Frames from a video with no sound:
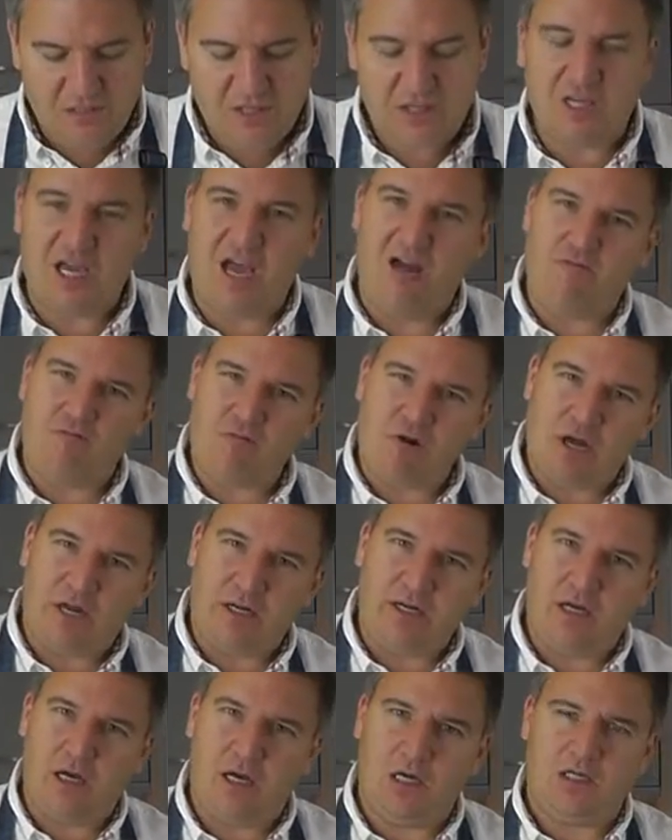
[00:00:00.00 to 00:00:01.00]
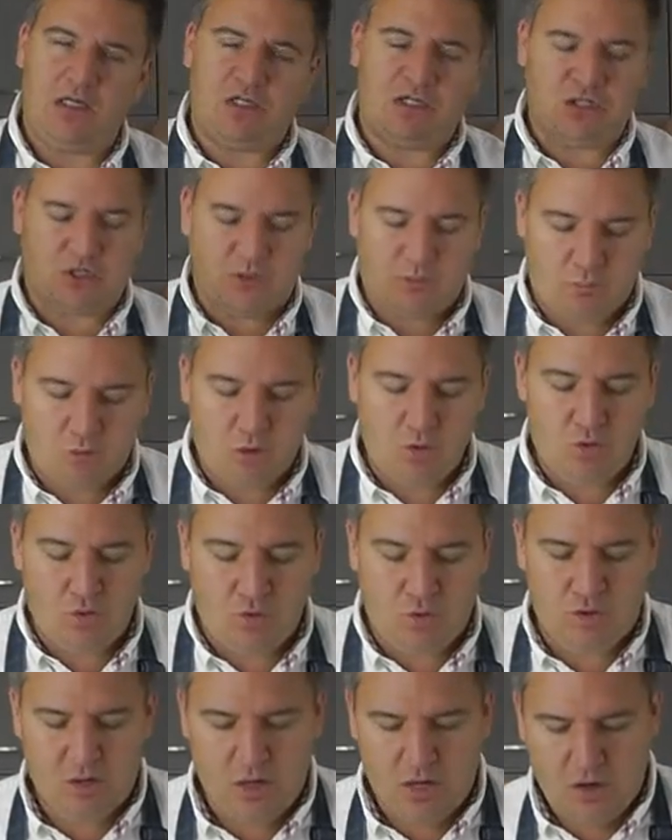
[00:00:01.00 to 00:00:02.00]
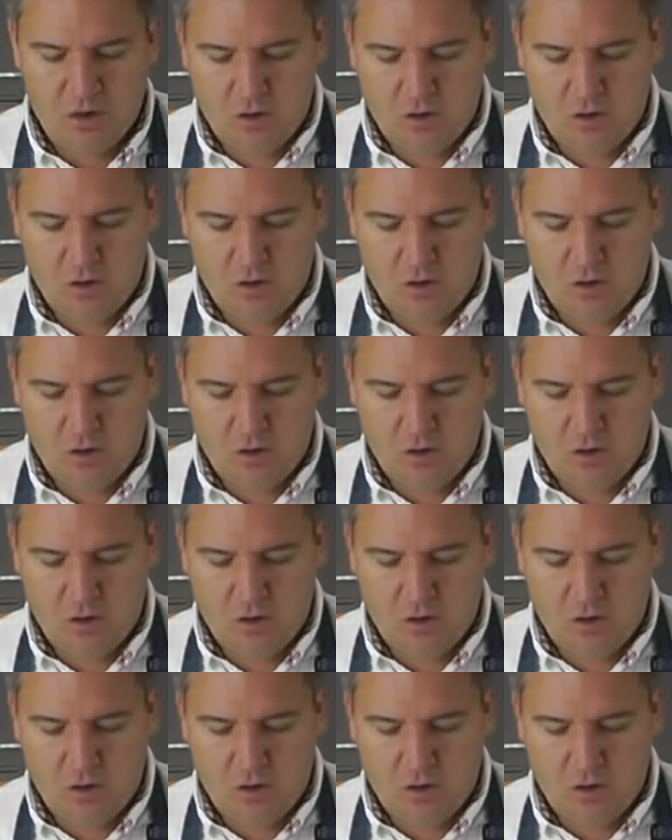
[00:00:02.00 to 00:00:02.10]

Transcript: you get a really nice, smooth,